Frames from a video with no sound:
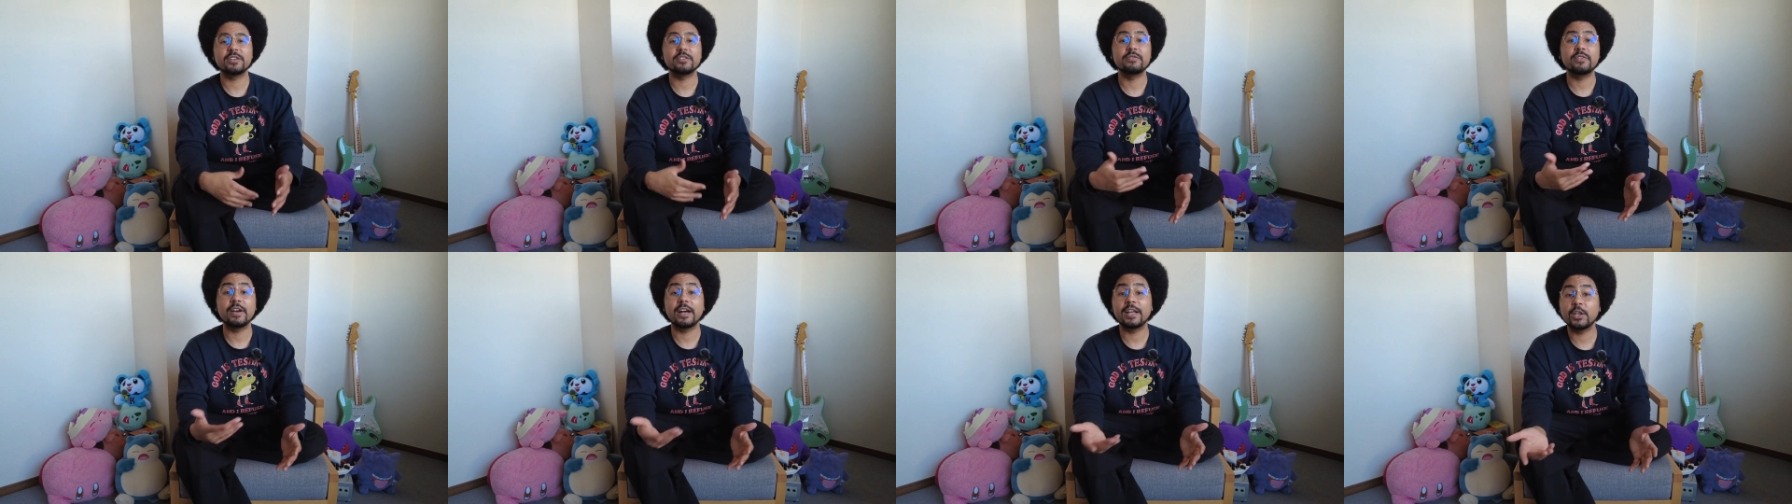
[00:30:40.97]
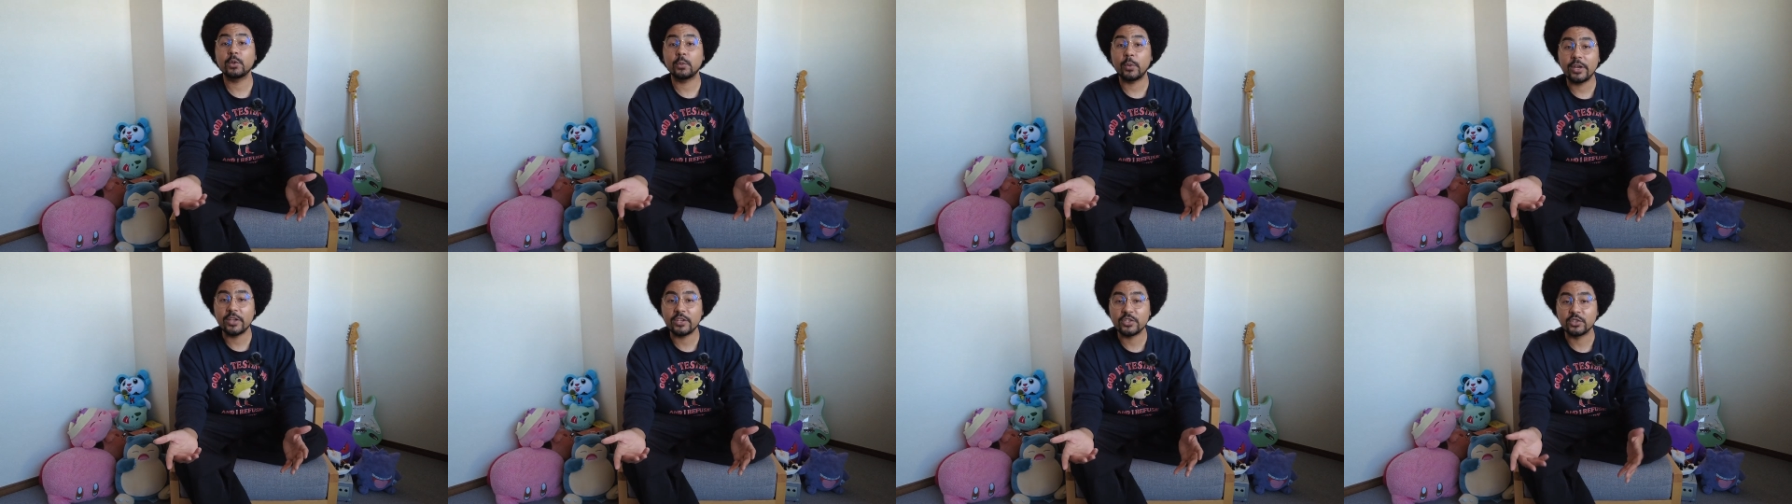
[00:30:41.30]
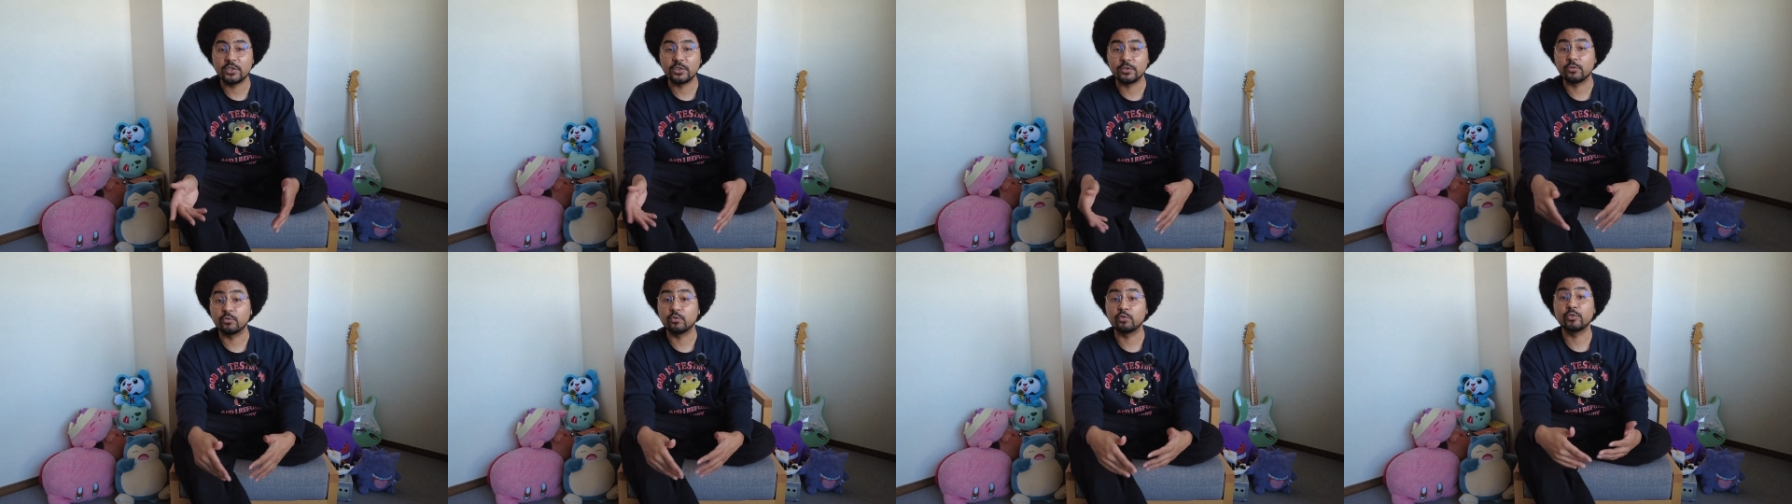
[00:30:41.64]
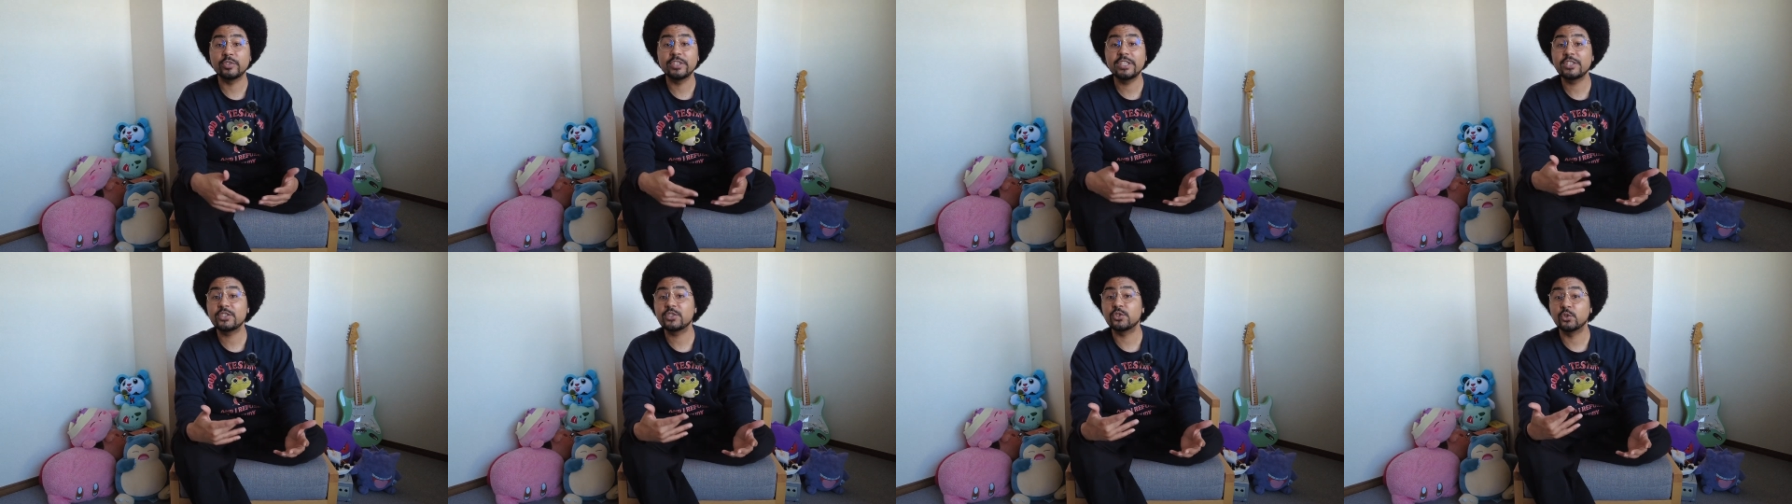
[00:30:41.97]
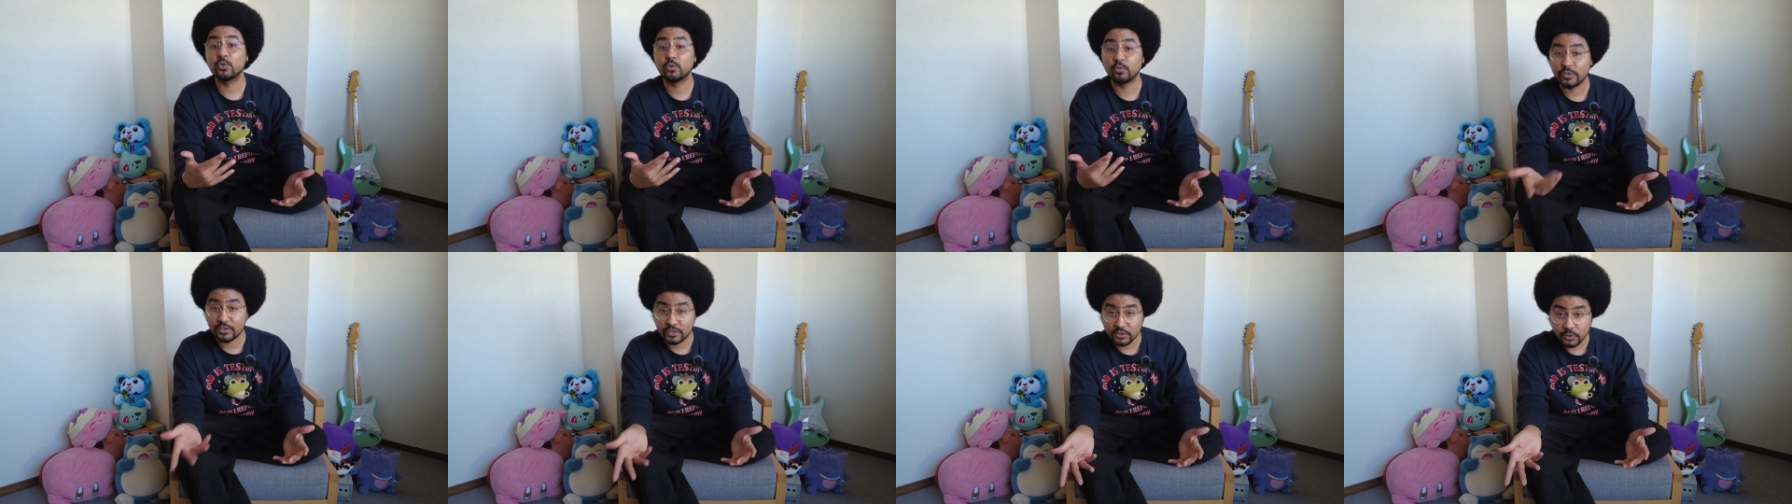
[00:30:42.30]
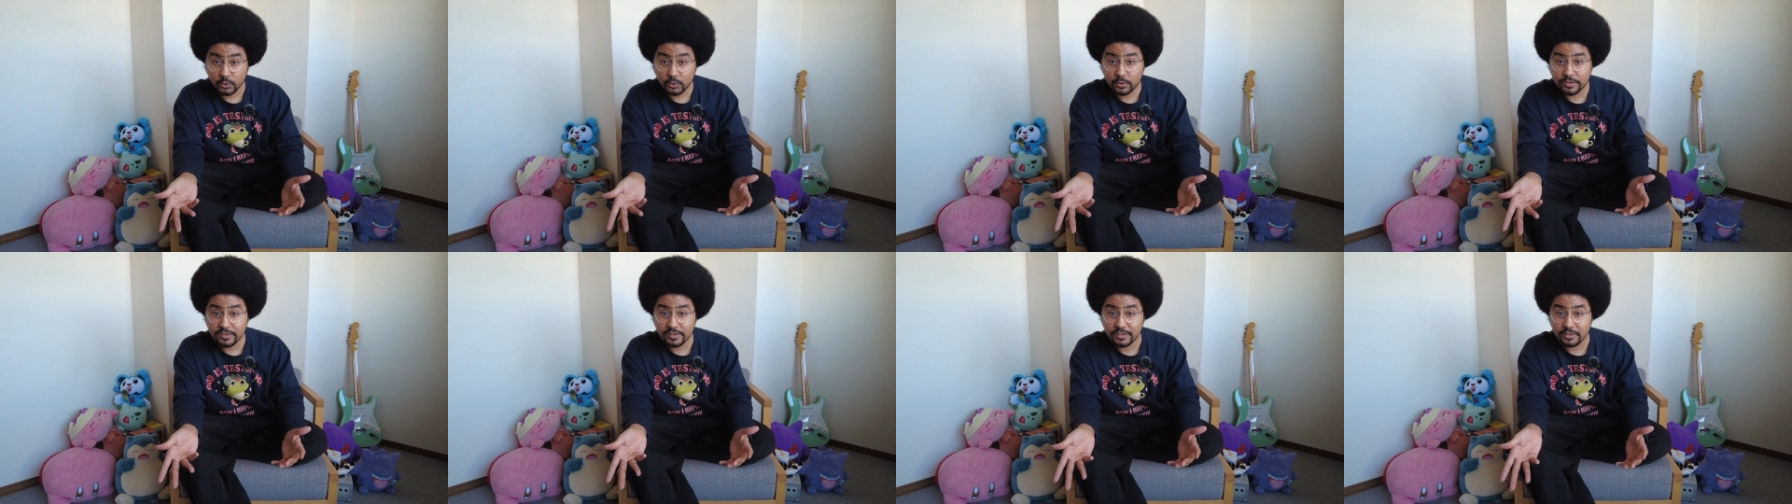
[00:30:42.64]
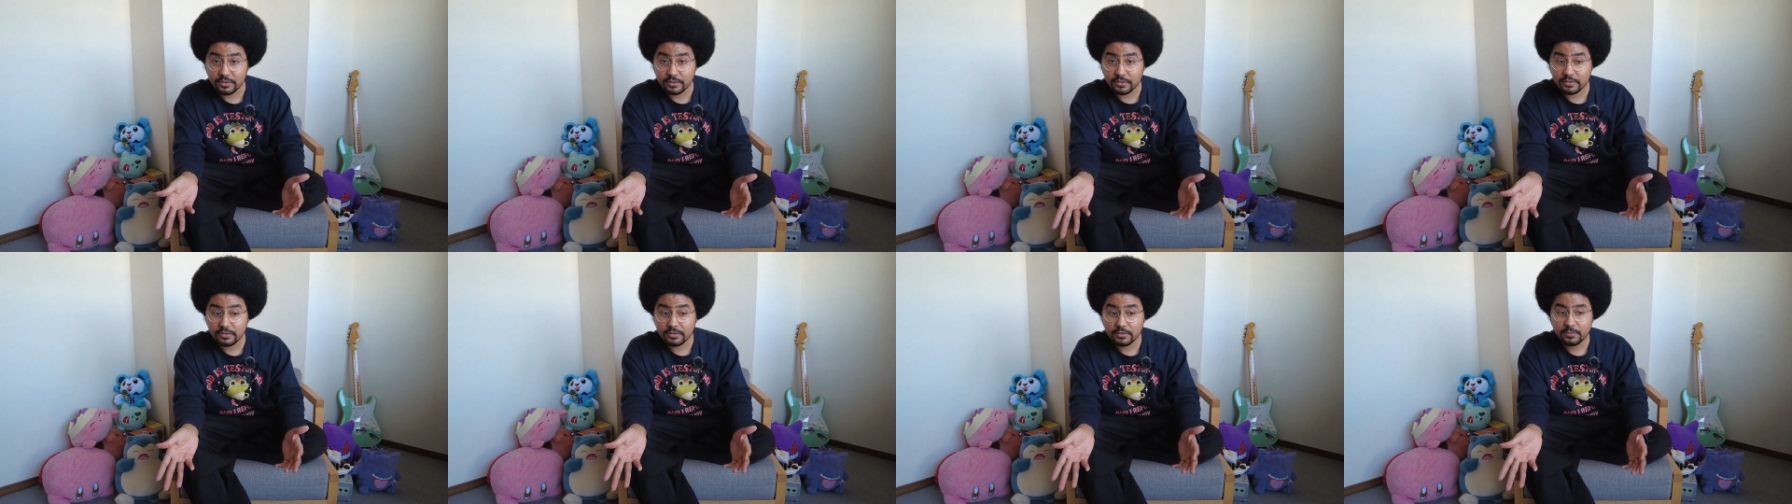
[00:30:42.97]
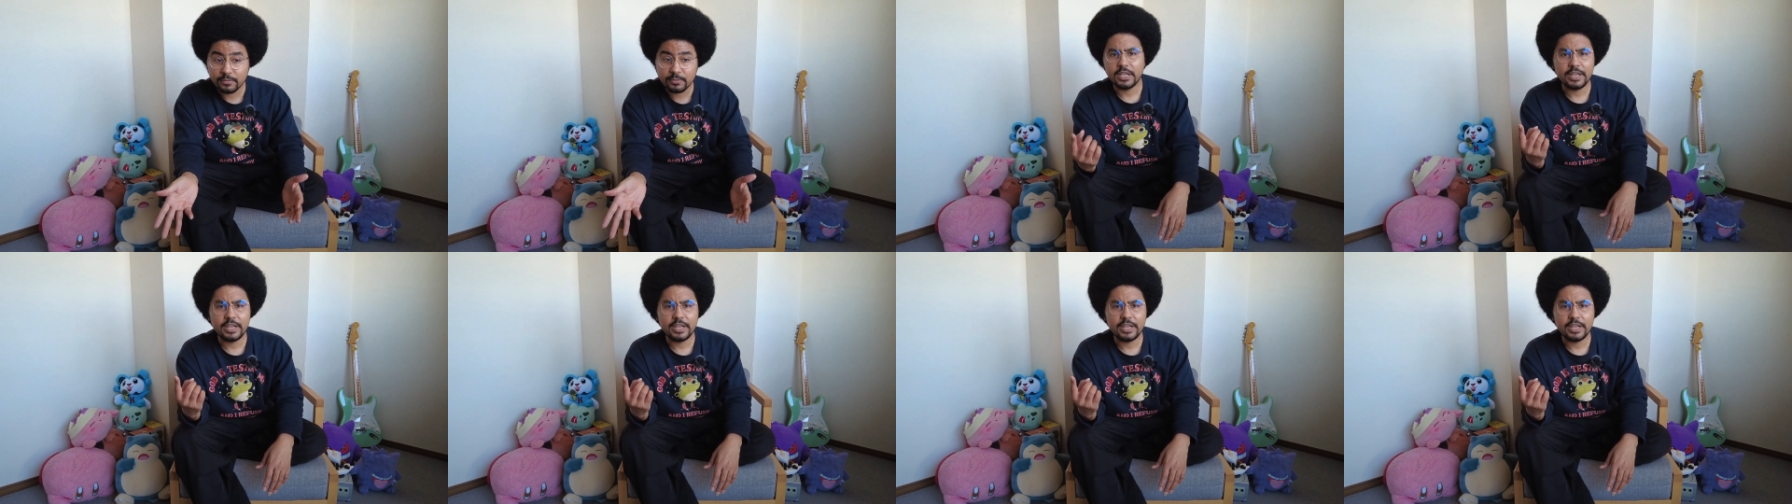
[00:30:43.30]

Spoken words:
evaluation of regional resources.